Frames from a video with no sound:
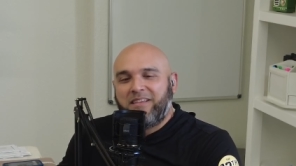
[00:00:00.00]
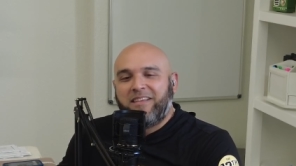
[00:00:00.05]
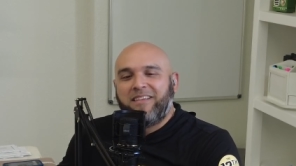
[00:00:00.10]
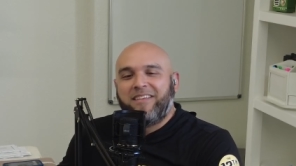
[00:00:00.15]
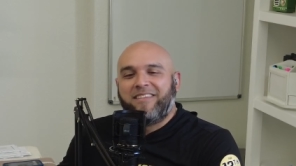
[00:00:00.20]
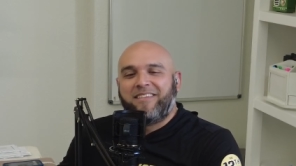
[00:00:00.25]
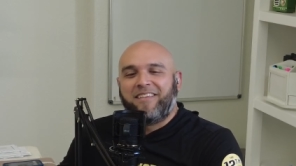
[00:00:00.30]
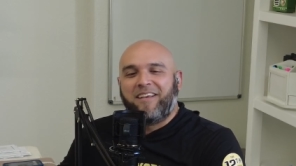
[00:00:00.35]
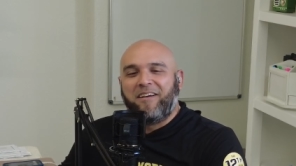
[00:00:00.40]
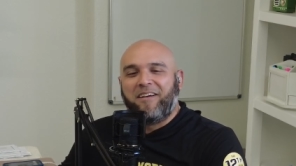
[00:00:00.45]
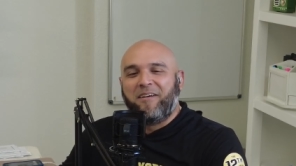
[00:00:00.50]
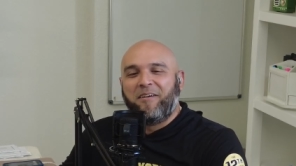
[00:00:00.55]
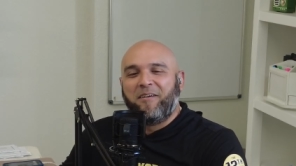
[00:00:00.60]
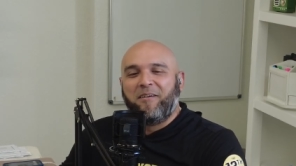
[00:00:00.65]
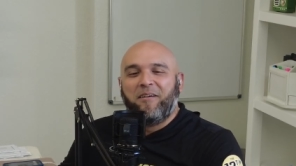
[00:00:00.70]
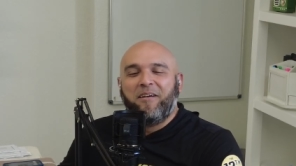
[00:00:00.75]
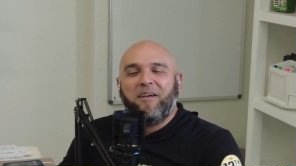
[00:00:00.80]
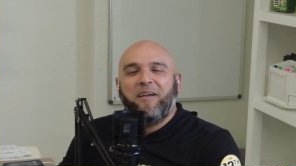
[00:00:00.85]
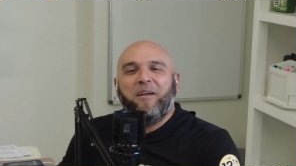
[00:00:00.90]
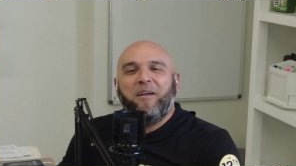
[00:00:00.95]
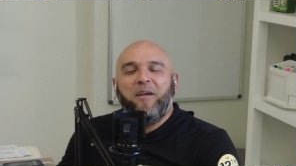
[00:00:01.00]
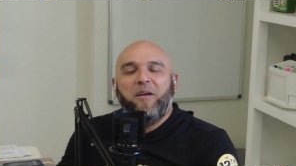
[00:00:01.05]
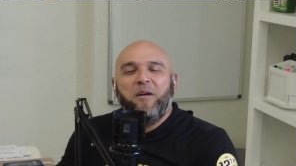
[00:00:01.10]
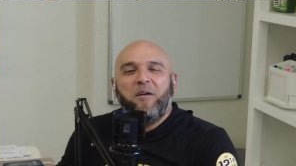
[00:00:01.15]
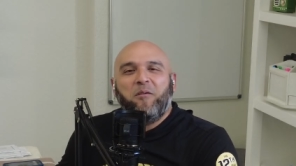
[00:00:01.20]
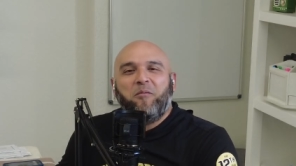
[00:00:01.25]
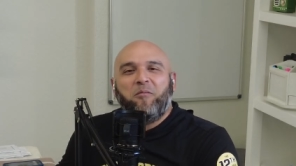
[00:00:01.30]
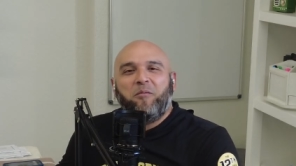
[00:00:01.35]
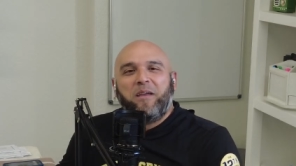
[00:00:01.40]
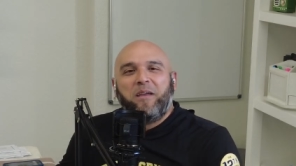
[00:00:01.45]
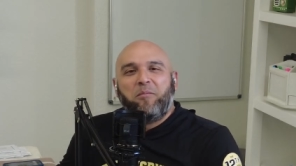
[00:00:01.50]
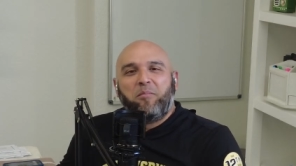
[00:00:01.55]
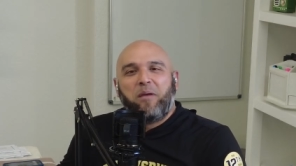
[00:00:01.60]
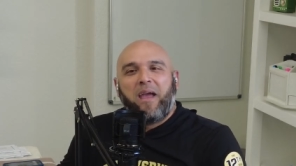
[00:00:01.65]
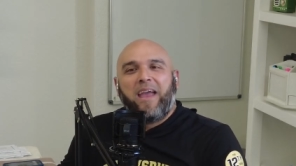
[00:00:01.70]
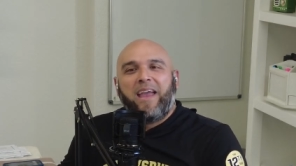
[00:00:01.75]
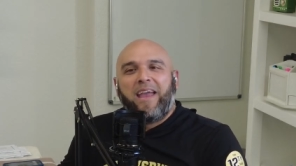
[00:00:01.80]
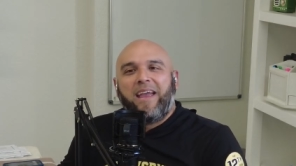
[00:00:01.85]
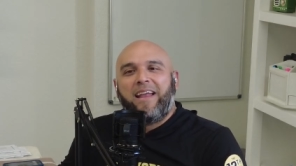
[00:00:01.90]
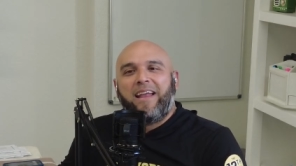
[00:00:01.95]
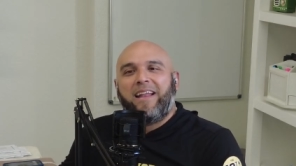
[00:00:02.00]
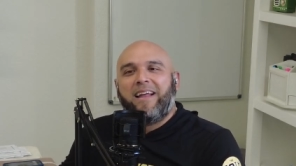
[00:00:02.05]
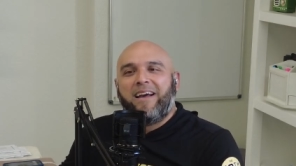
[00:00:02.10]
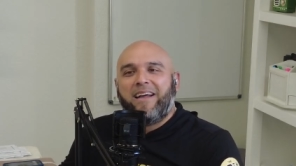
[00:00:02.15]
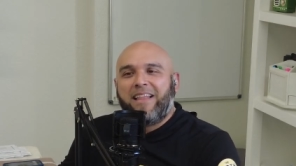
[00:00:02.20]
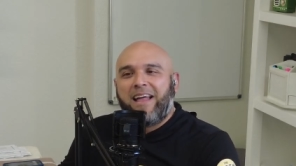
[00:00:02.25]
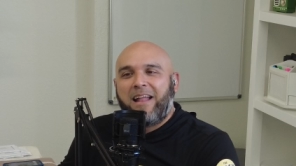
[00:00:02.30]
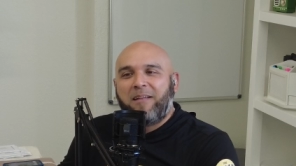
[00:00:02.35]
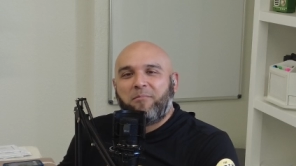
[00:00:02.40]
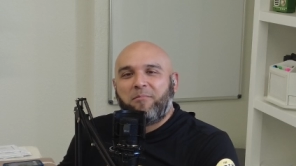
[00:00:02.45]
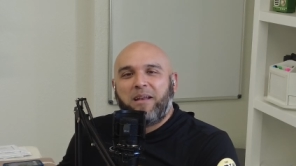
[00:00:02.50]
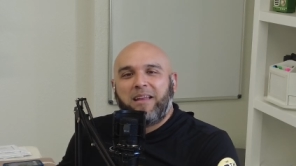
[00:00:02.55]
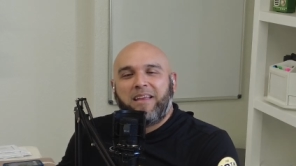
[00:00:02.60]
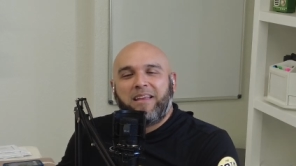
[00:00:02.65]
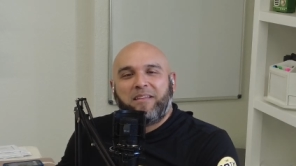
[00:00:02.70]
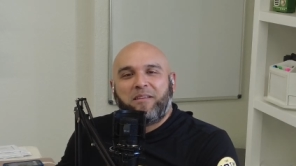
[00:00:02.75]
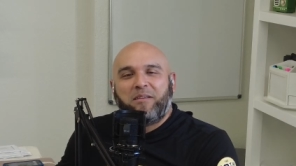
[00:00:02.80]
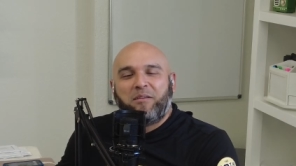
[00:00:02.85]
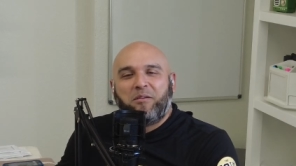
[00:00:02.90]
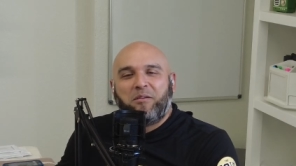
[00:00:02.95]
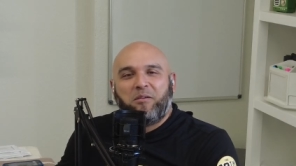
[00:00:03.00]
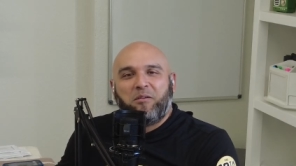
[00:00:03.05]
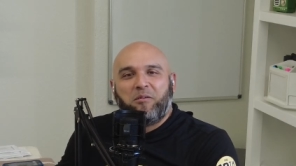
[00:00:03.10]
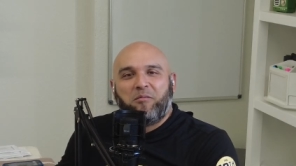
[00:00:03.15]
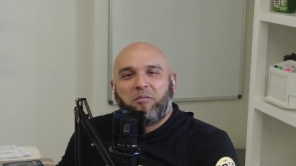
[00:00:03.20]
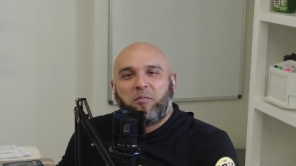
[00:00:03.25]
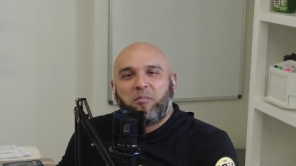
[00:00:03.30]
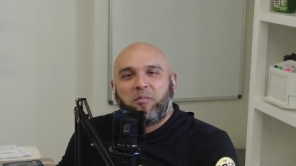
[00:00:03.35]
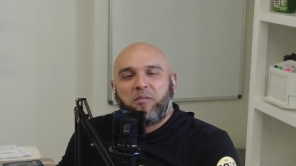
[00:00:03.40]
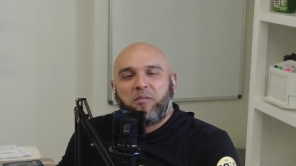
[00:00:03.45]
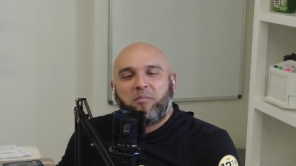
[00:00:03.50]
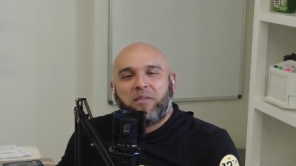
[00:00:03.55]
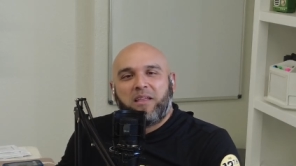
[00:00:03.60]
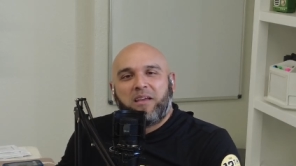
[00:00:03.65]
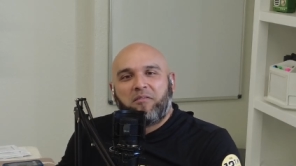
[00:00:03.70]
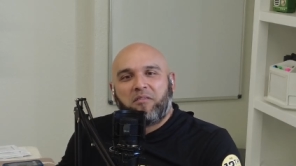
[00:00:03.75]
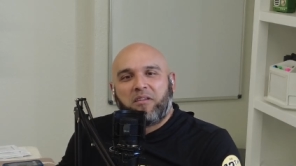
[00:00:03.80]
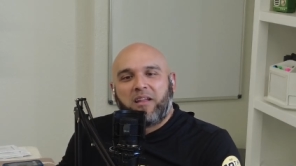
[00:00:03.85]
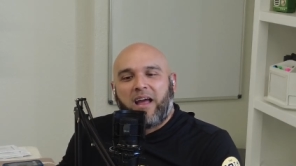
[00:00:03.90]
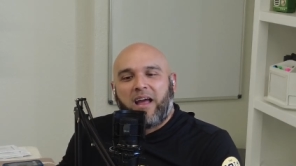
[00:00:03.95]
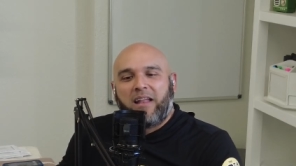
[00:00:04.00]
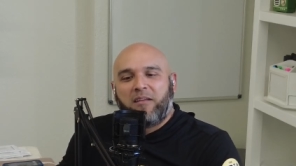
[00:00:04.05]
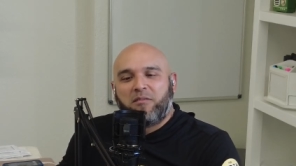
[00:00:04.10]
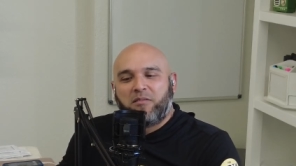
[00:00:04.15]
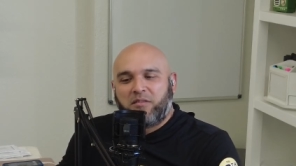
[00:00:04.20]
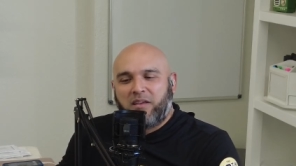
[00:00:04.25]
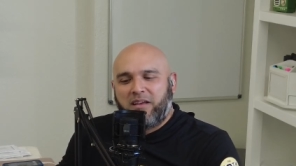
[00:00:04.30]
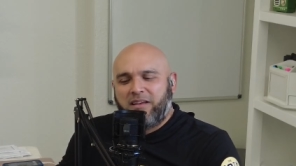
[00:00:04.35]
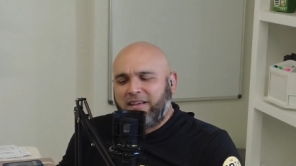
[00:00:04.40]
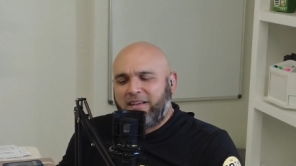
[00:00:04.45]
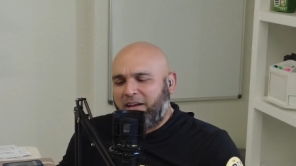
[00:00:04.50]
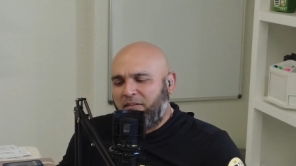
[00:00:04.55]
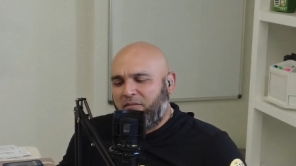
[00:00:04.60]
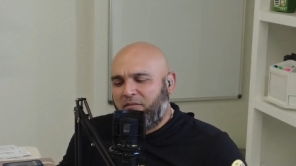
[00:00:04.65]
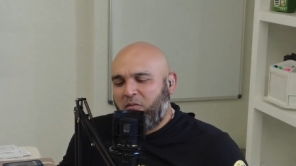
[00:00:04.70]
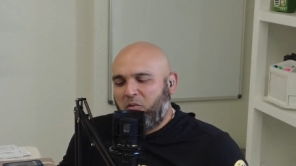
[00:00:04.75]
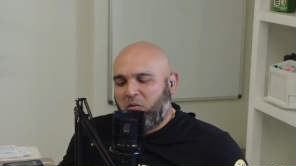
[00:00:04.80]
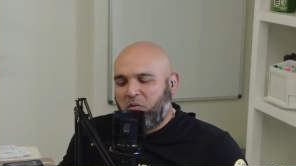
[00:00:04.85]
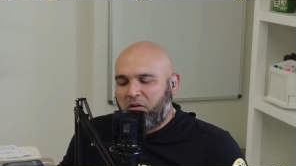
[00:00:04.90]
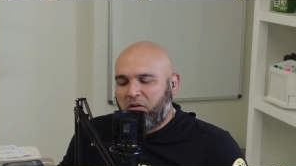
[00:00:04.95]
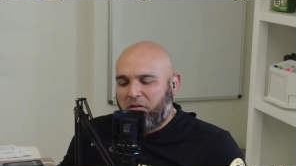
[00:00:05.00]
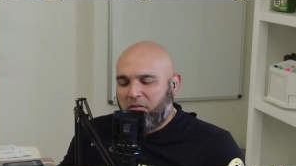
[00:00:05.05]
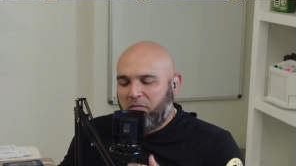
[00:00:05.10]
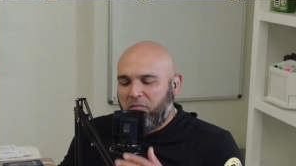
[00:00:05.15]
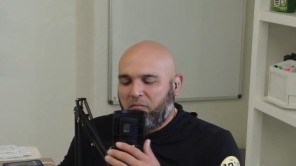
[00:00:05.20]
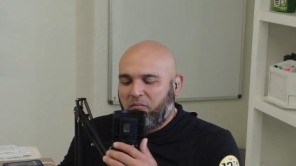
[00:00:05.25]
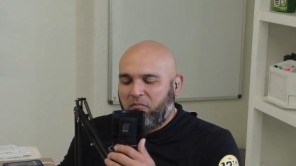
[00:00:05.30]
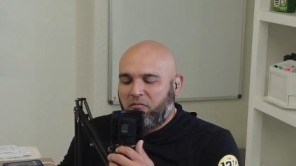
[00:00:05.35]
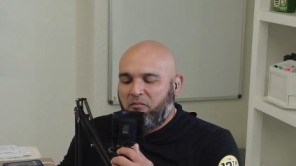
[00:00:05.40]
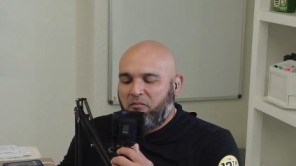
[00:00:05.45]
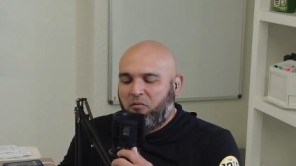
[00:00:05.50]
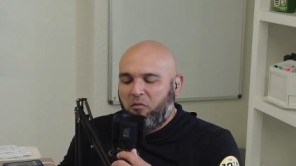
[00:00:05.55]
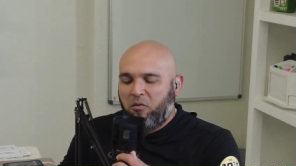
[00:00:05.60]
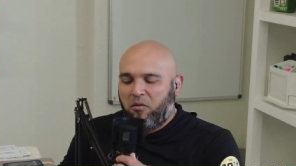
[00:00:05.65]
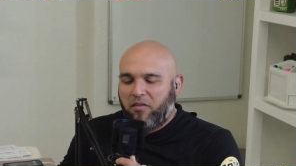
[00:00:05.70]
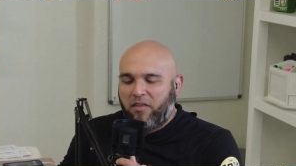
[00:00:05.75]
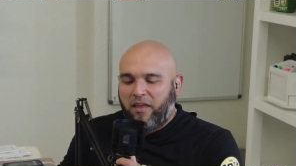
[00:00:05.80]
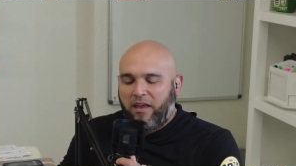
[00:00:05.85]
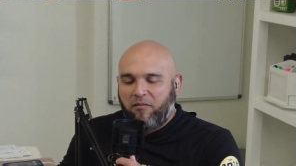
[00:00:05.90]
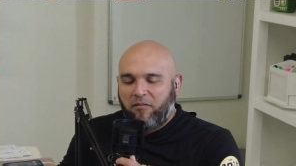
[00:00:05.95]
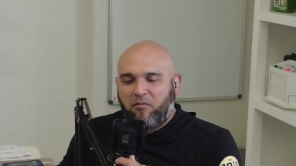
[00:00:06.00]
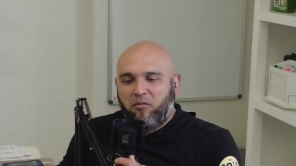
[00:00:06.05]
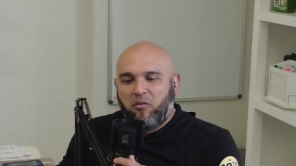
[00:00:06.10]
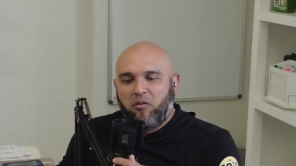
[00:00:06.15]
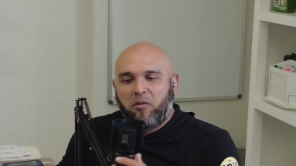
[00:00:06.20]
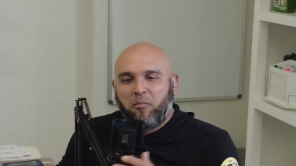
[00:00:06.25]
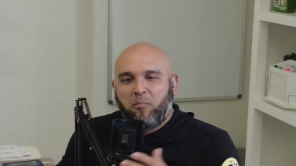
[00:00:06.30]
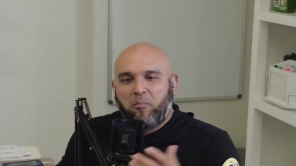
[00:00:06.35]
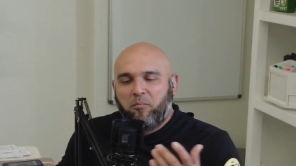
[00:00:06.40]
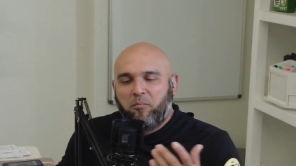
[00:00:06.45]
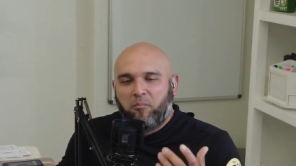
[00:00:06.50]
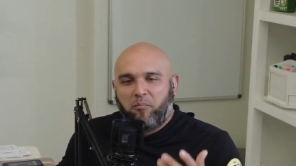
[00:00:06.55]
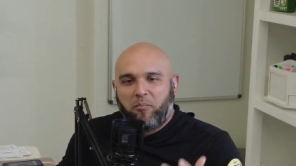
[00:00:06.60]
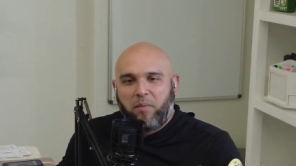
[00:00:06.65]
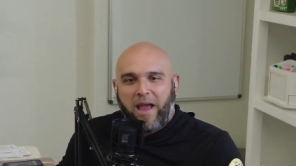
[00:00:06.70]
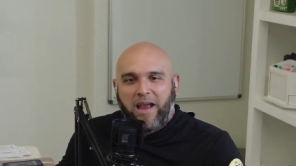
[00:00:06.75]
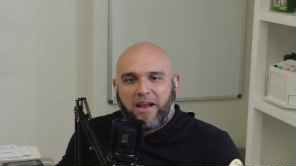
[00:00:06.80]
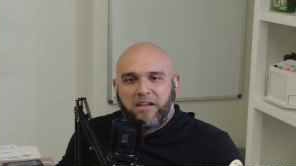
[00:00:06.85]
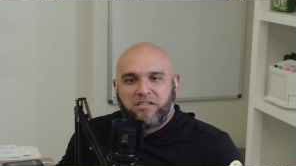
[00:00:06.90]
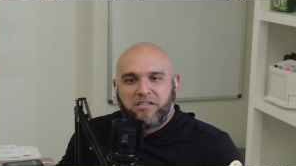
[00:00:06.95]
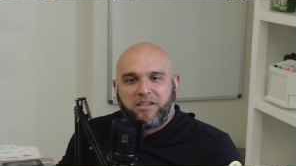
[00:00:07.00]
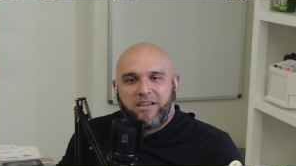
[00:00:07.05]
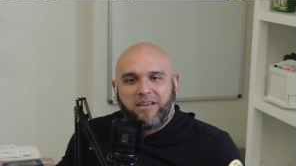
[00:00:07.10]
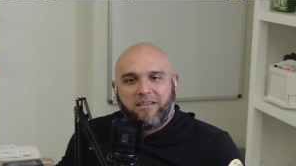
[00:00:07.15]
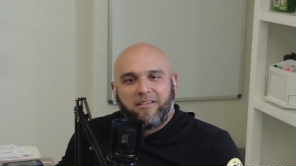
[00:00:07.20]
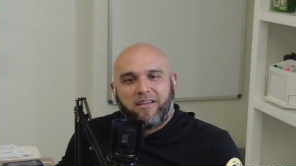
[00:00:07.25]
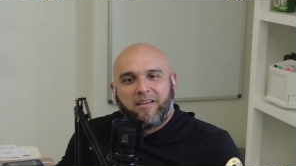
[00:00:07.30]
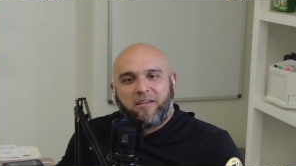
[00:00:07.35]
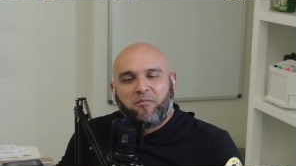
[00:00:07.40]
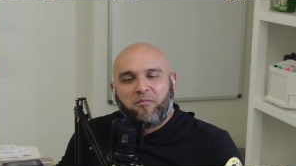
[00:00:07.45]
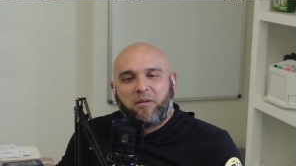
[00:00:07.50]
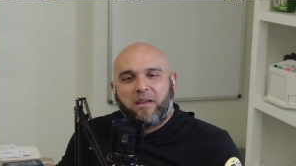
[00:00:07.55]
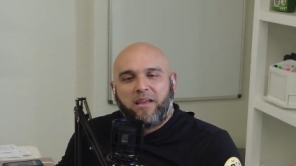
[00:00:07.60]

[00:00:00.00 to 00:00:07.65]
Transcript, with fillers: So we paid a lot of money to do Ripley's Believe It or Not. It was like a four four thing four. package deal here.